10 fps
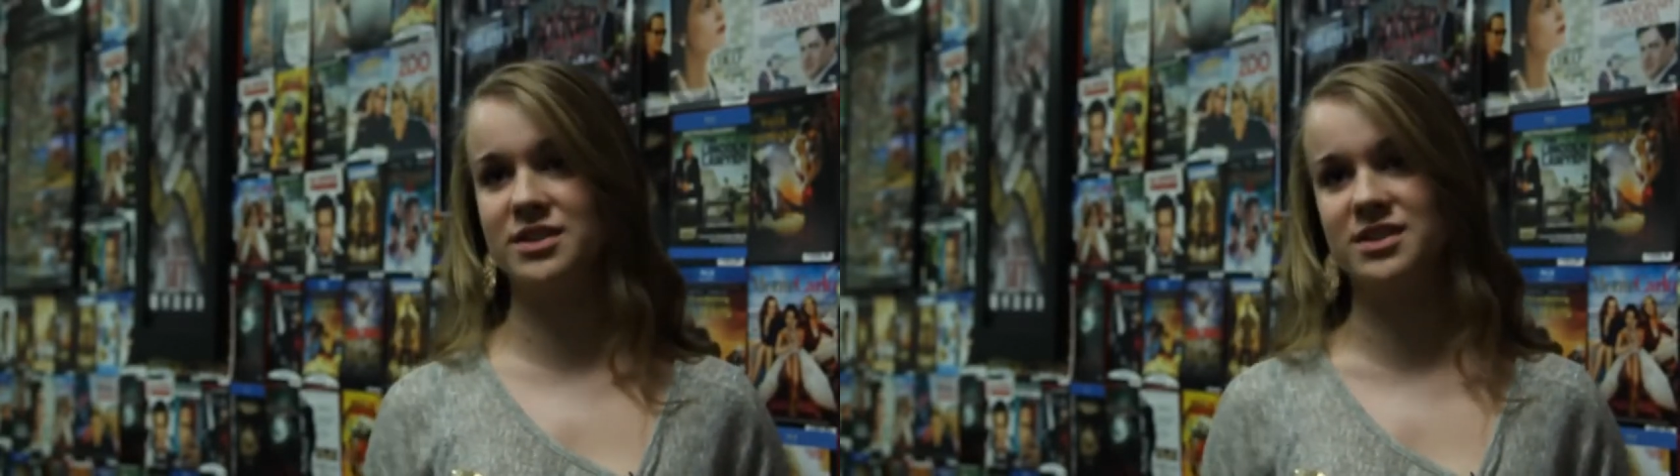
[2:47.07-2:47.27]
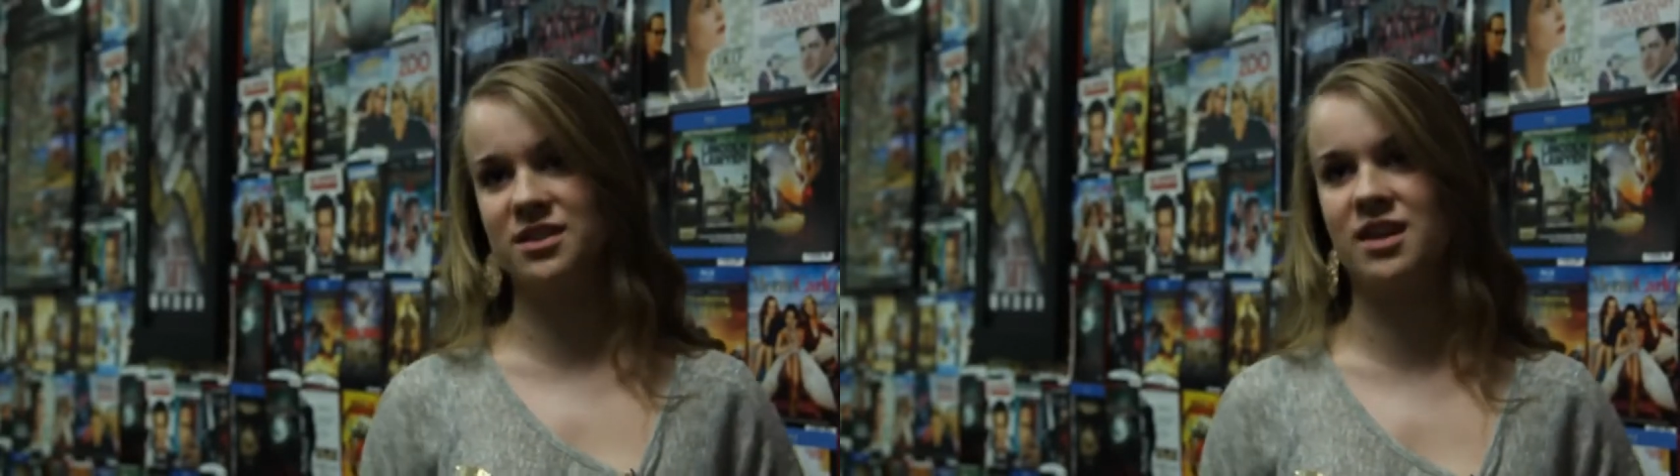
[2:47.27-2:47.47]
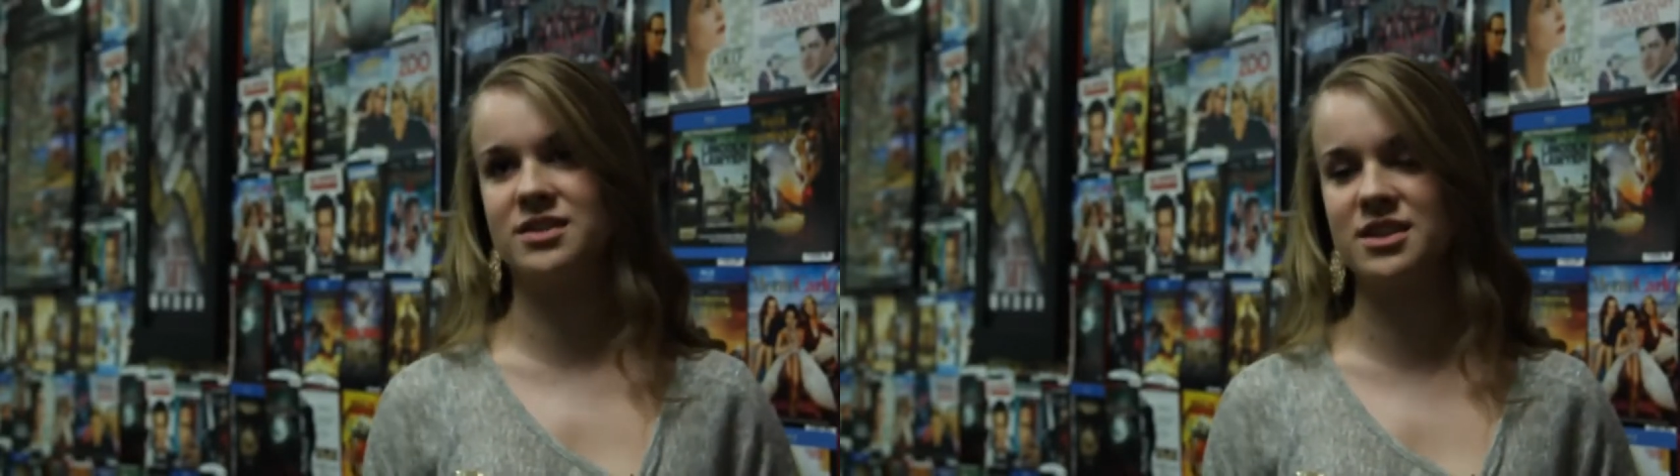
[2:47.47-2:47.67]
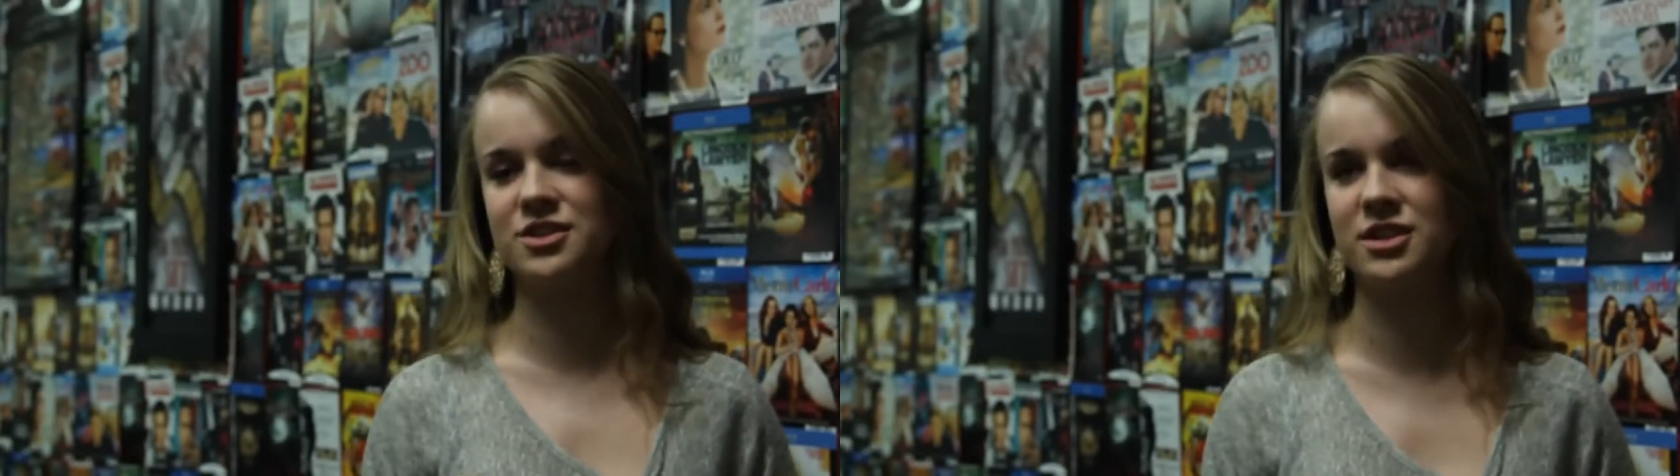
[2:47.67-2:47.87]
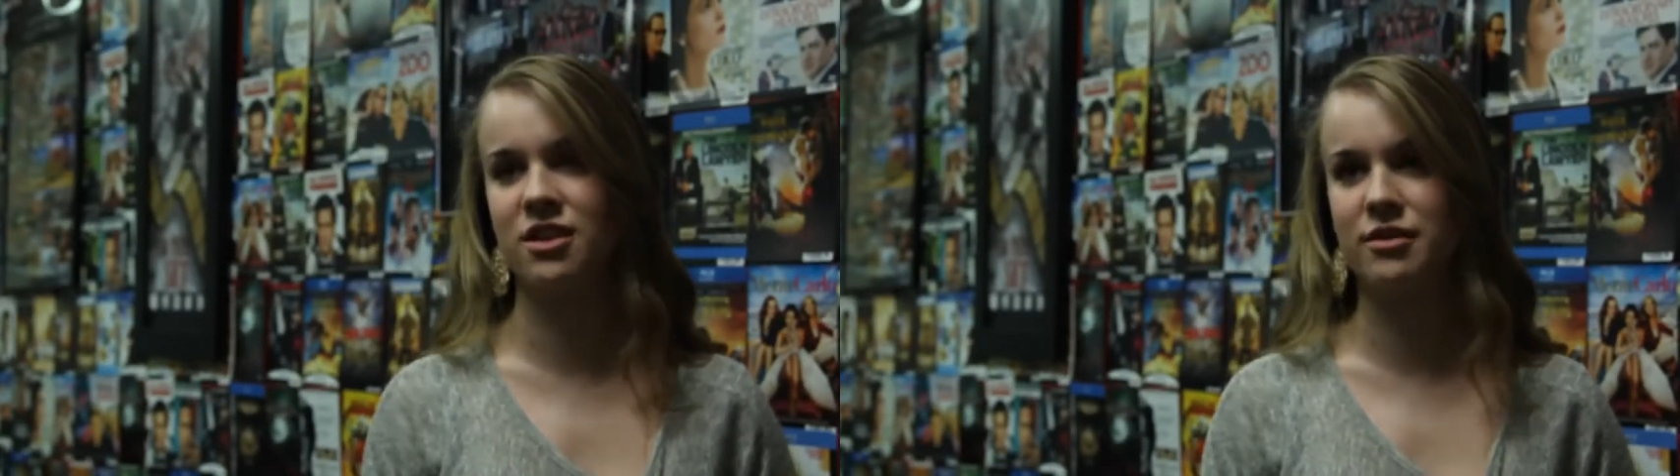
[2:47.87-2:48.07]
because this class is
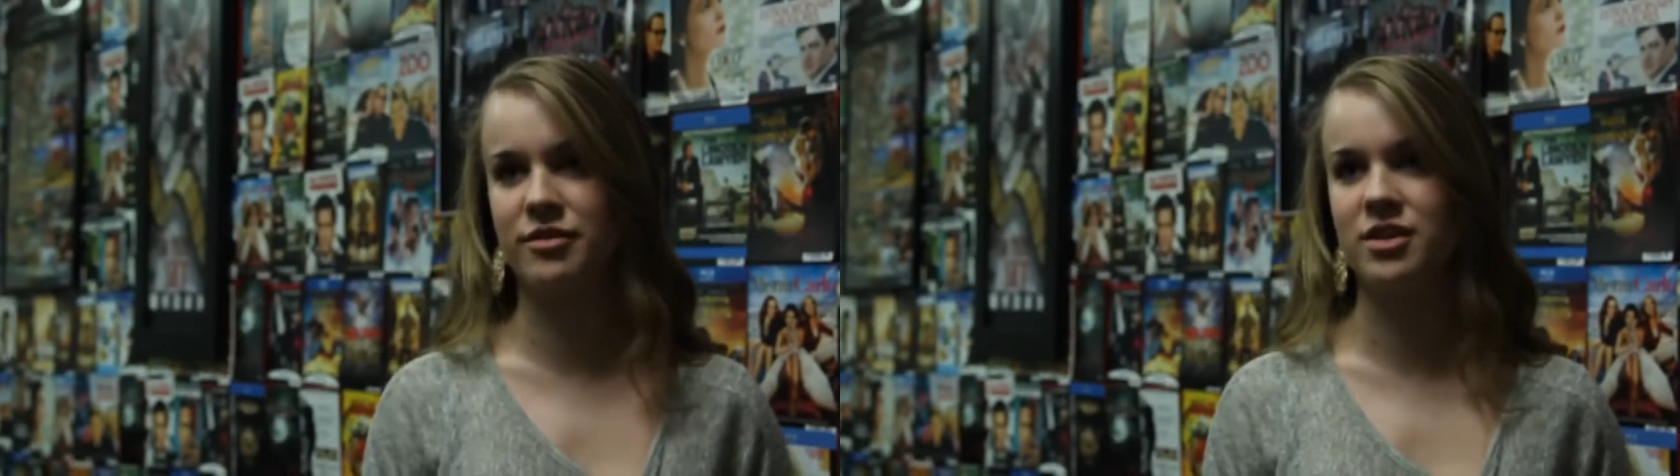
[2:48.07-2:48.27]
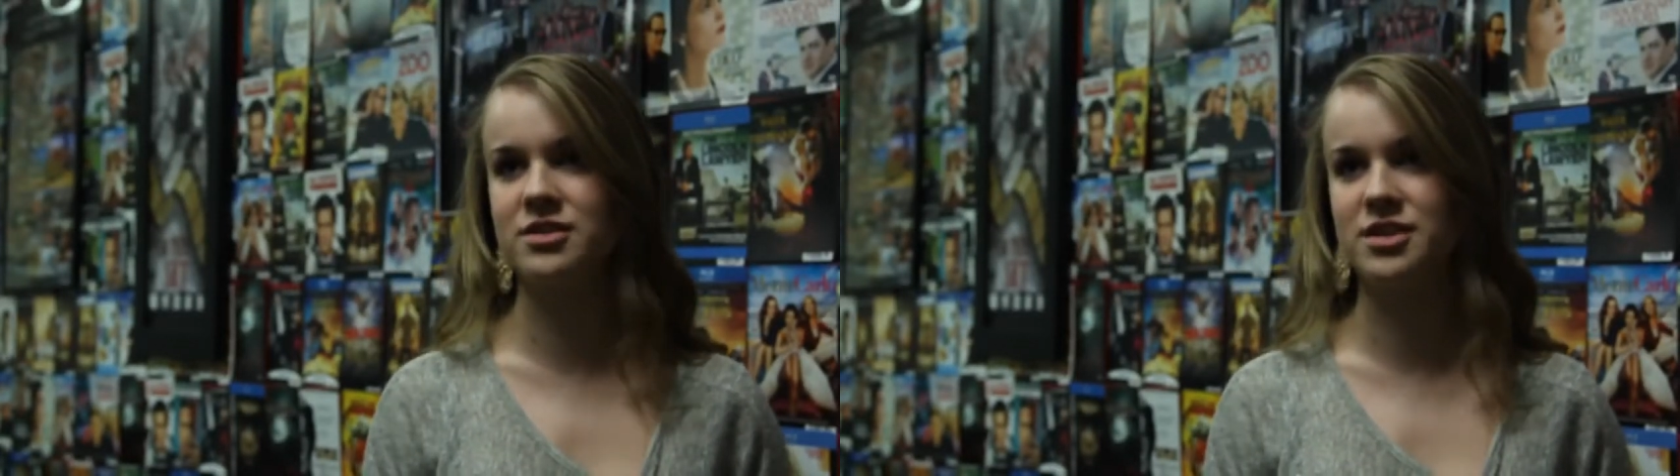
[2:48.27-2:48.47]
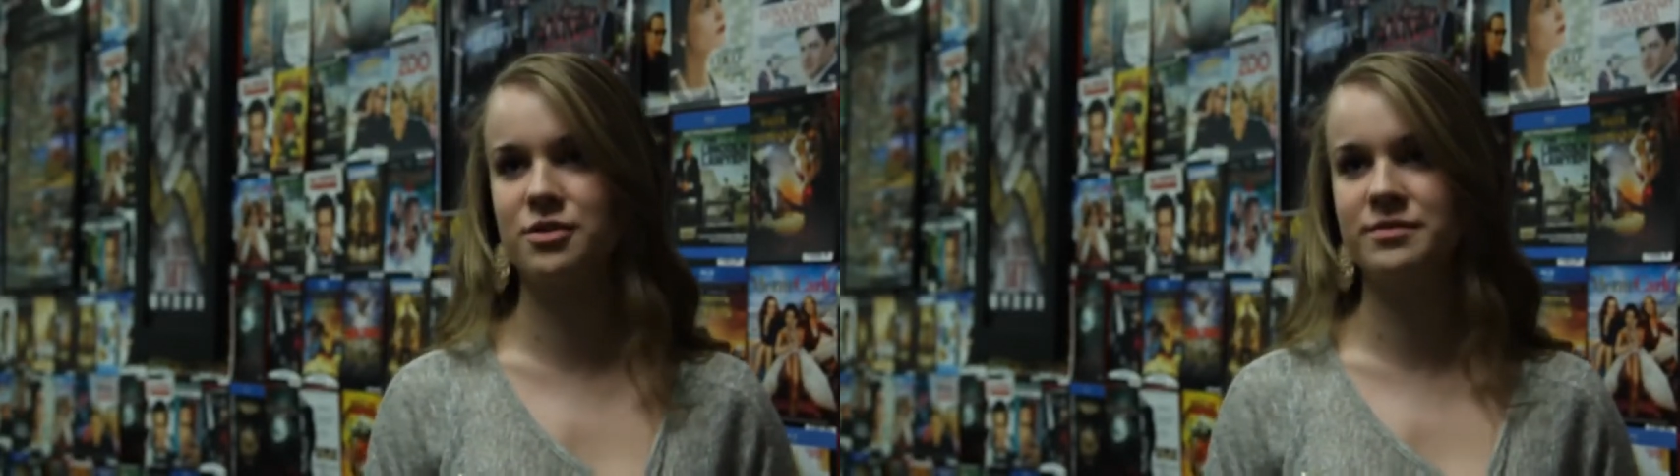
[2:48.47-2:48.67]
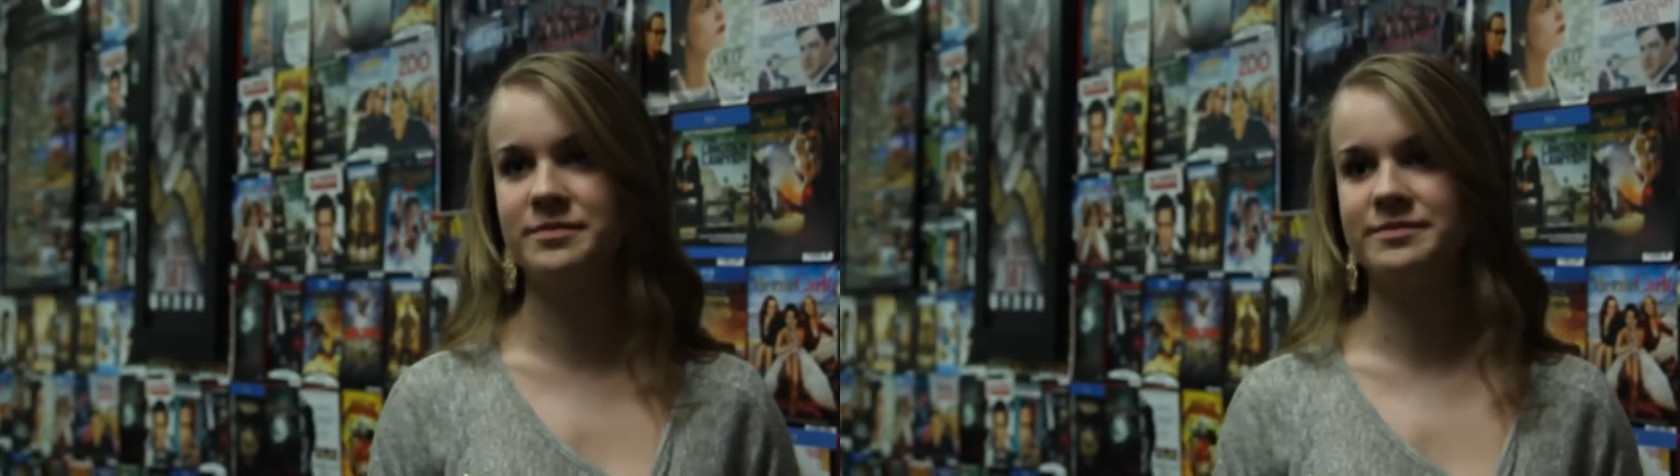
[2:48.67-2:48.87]
actually a lot of fun. So,